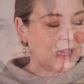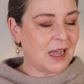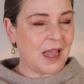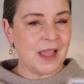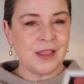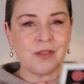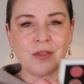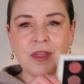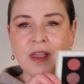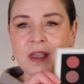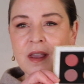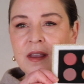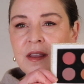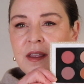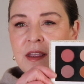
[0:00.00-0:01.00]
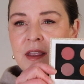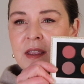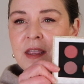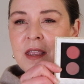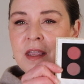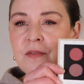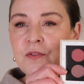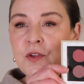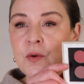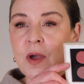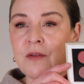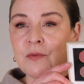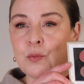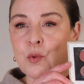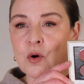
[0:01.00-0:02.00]
I think if you
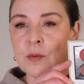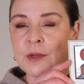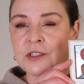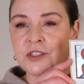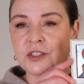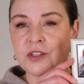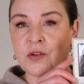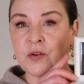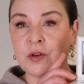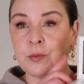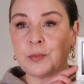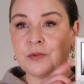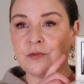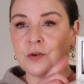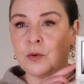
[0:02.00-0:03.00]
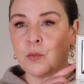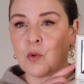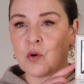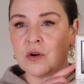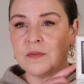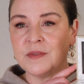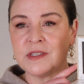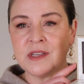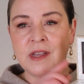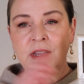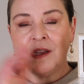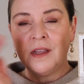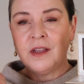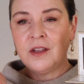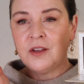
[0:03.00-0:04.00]
have a warm undertone or you prefer warms,
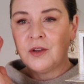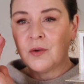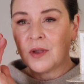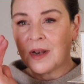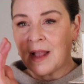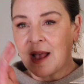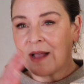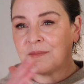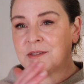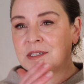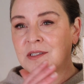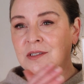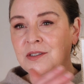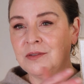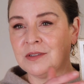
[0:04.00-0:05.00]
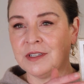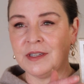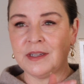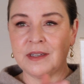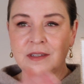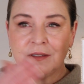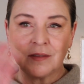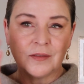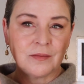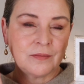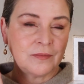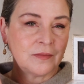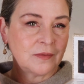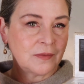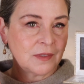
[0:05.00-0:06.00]
you can absolutely,
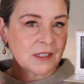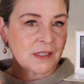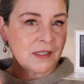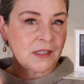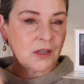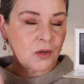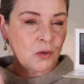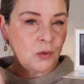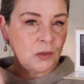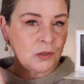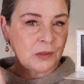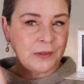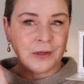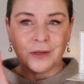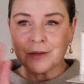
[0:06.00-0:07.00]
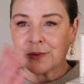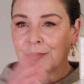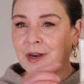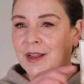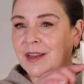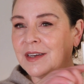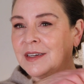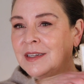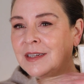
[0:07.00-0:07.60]
this is a cooler look, right?